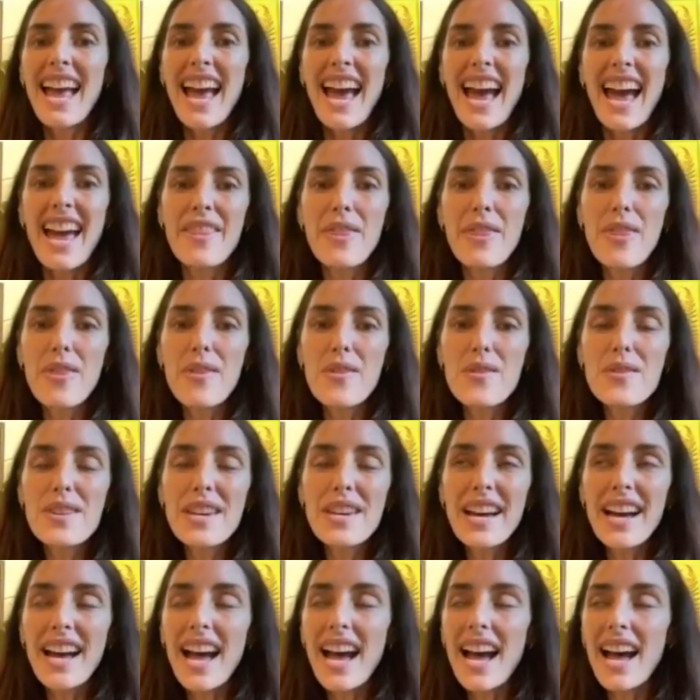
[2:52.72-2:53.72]
And
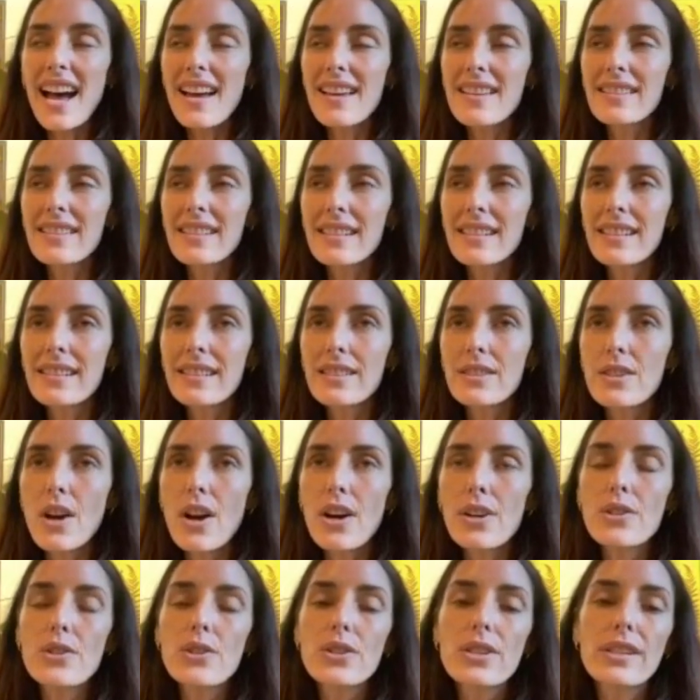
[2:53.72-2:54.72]
Thuya has a
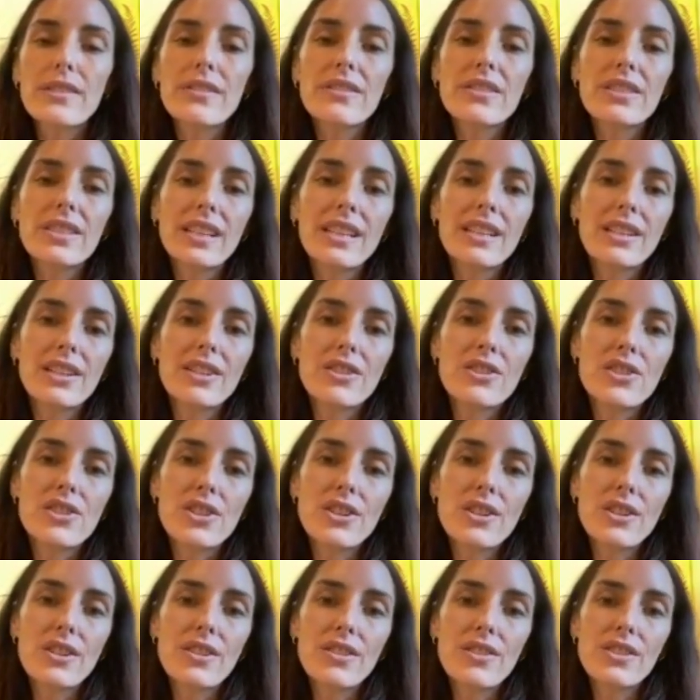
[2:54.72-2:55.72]
doctrine of
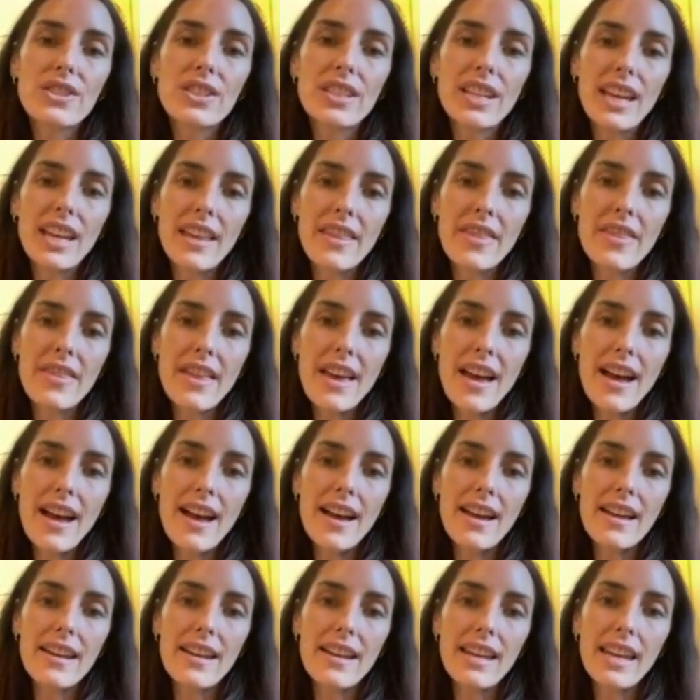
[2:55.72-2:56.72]
signatures in
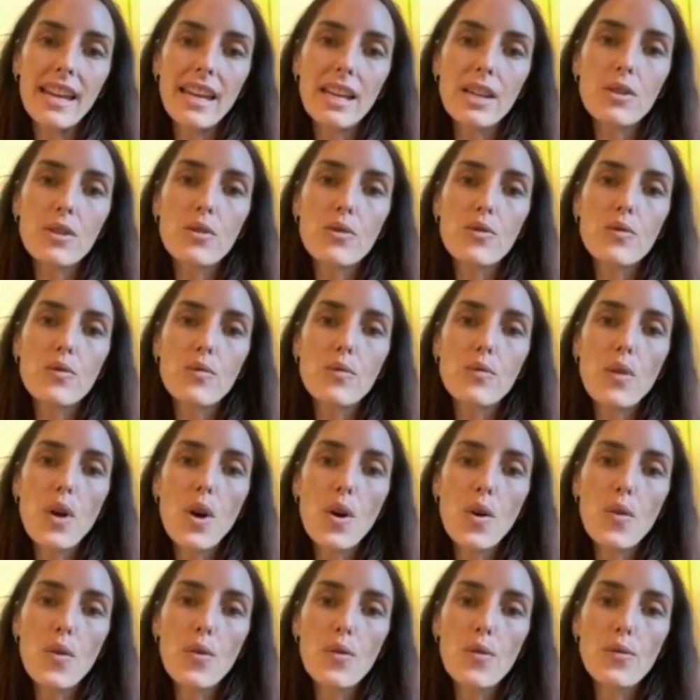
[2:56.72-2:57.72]
that it
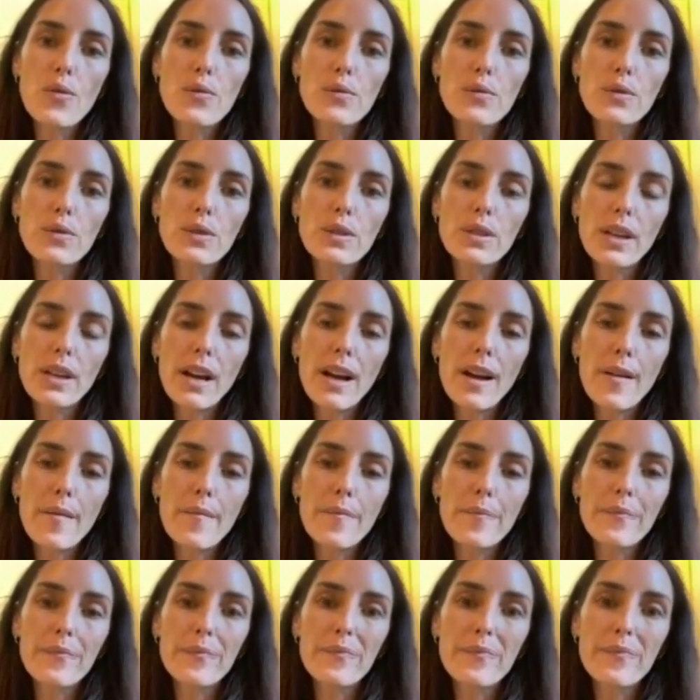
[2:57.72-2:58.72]
grows
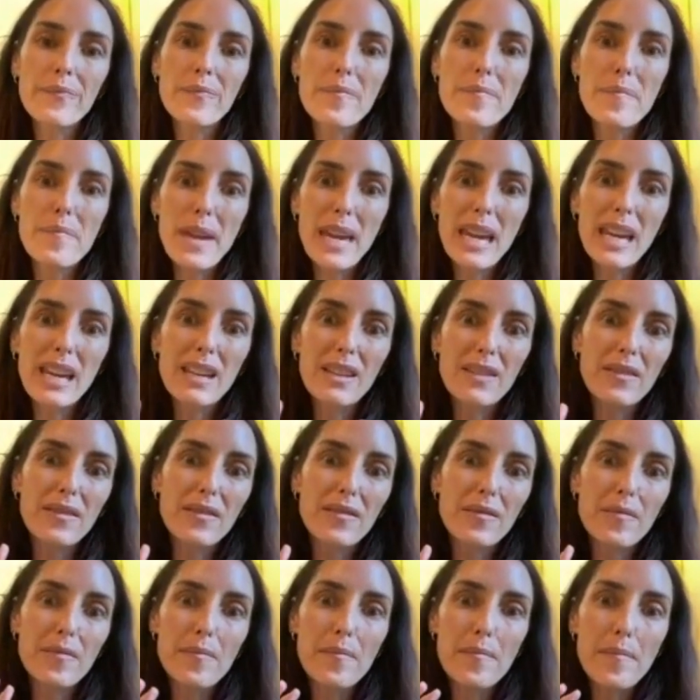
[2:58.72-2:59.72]
um, big,
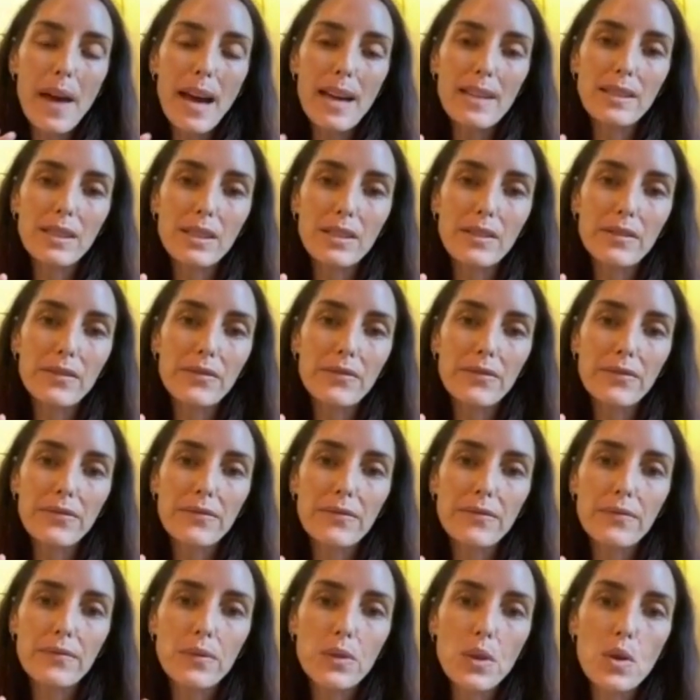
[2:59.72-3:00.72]
massive
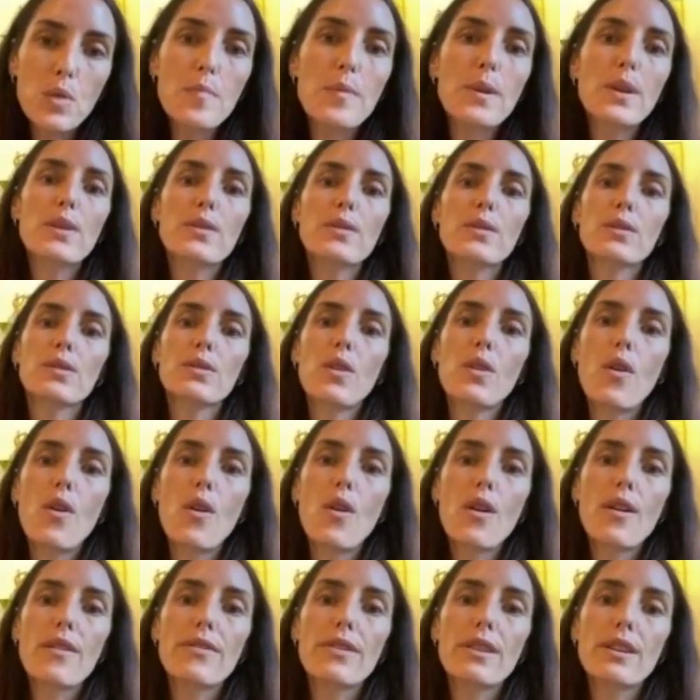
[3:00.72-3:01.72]
tumors
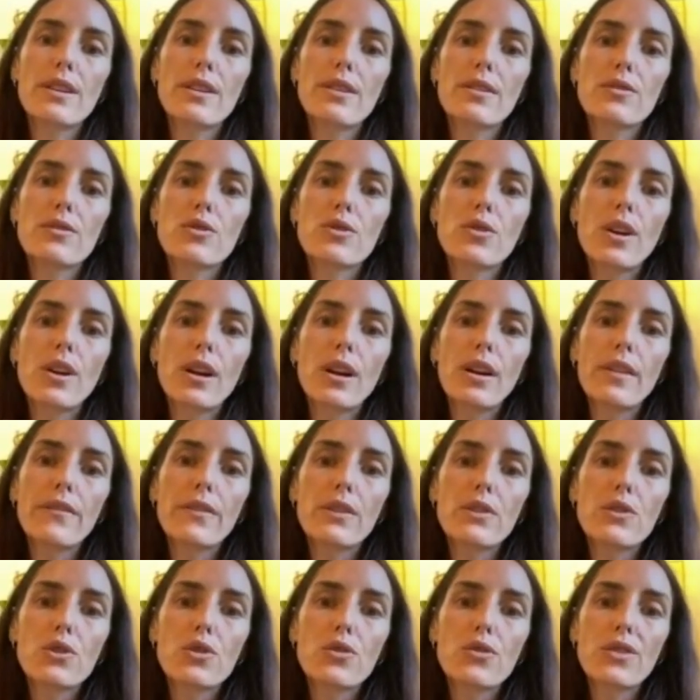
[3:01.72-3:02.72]
on the trunk of
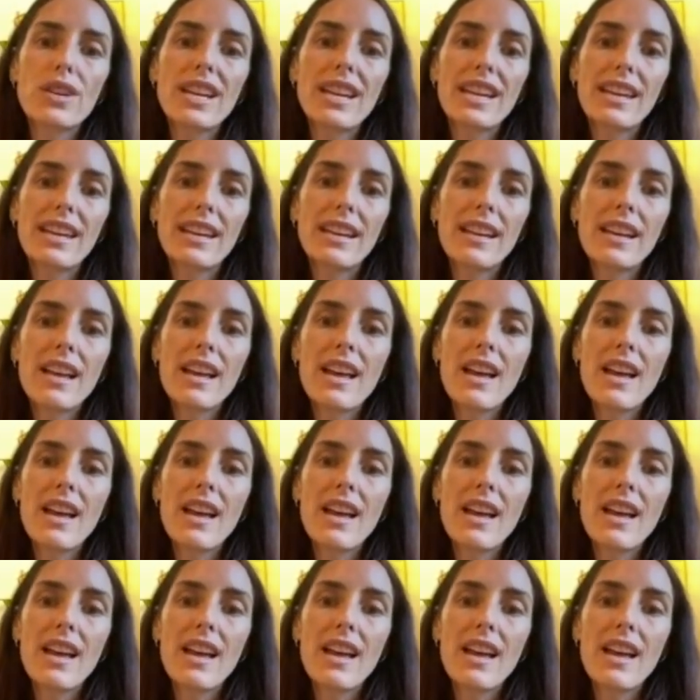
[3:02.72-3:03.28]
the tree,